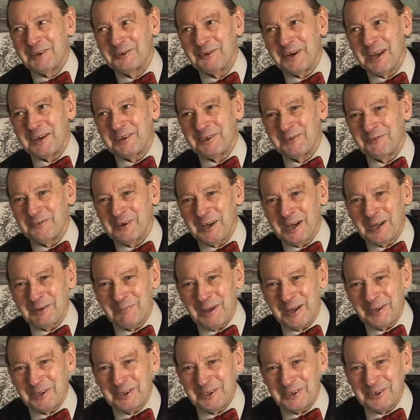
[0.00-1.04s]
gratified
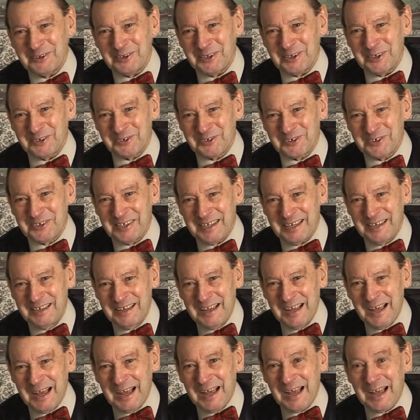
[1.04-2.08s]
my curiosity,
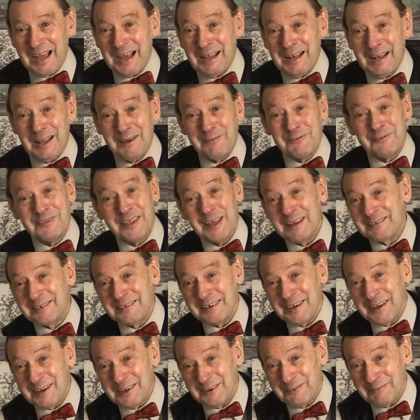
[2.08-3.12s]
I left that
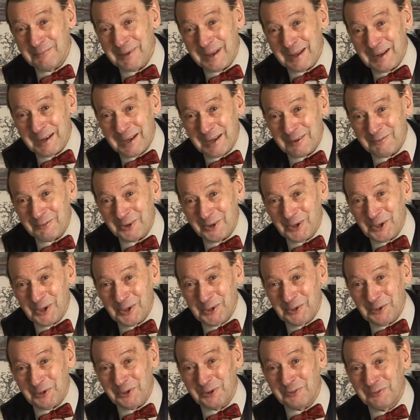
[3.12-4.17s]
side of my life on
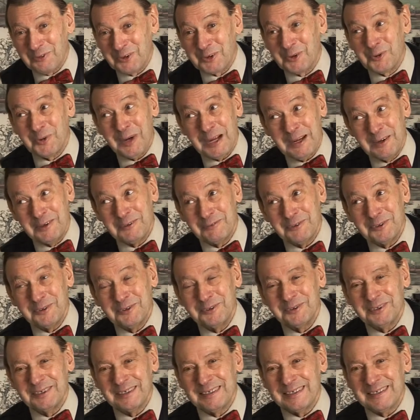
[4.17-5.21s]
hold for quite a
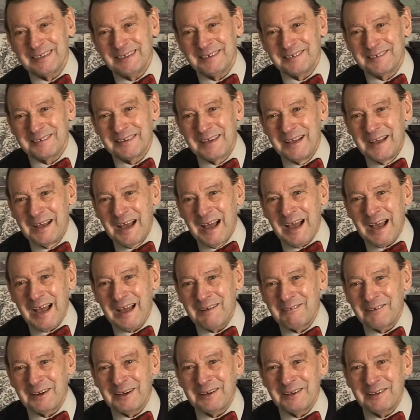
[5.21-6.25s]
few years.
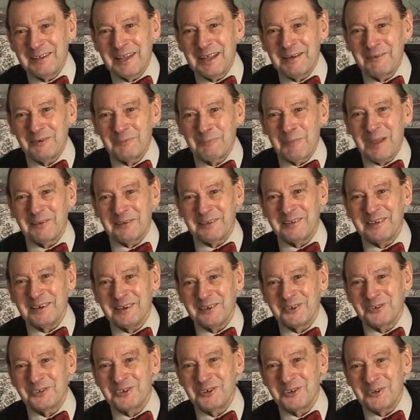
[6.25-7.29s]
I reckon there were better
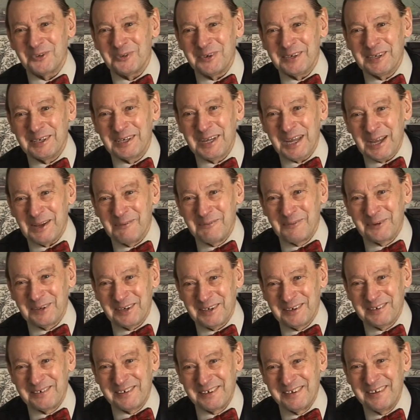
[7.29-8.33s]
things to do in
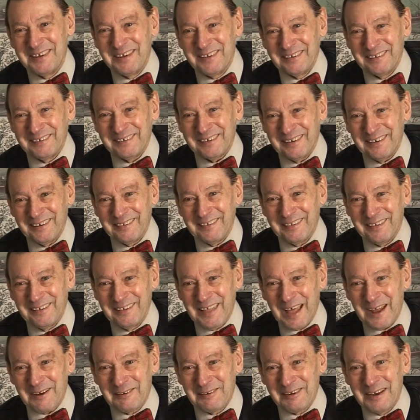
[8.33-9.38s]
Cambridge than
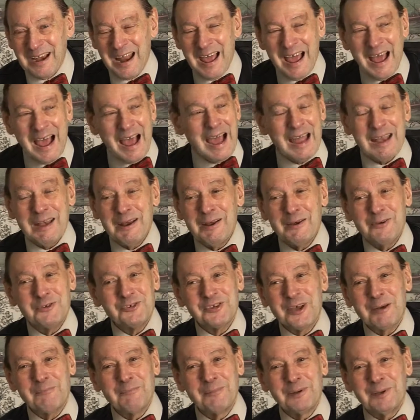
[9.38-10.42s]
that. I know
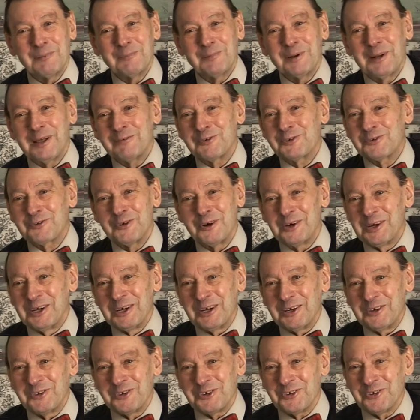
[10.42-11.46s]
some people have strong
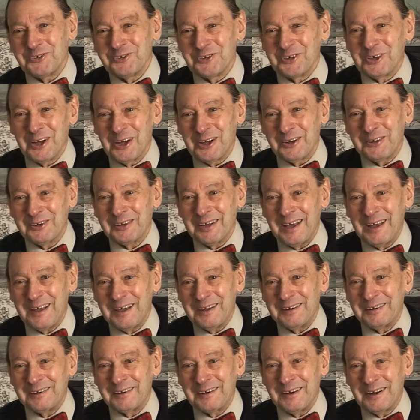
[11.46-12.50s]
urges and can't,
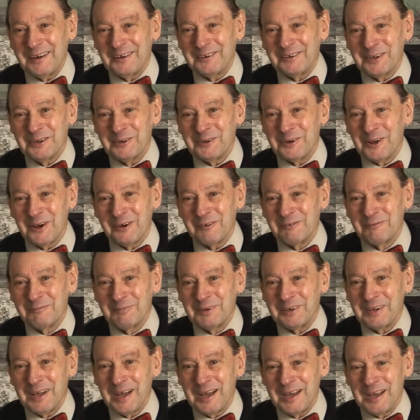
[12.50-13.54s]
and can't hold off,
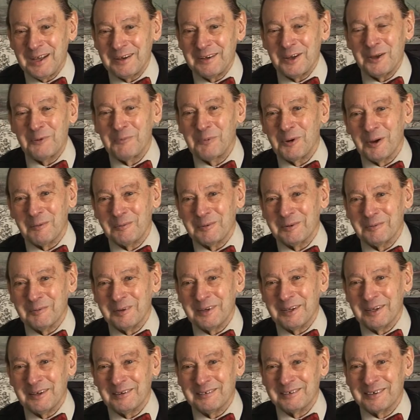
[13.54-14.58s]
but I had no problem
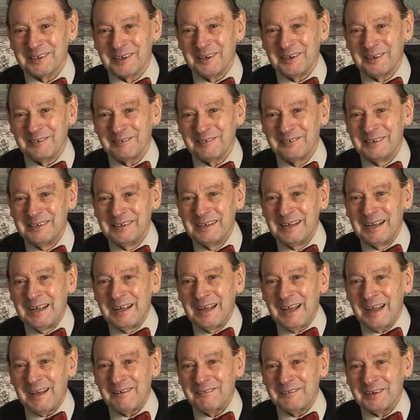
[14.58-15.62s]
in holding off,
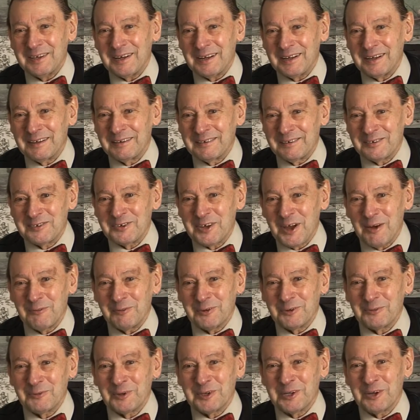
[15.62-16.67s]
having
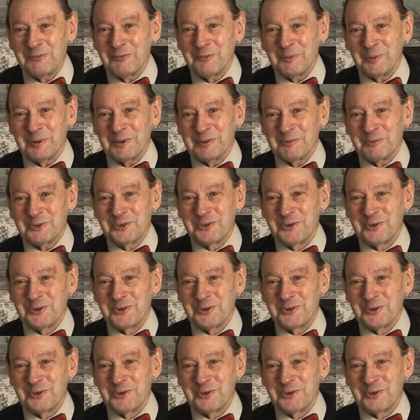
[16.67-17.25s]
discovered what everybody was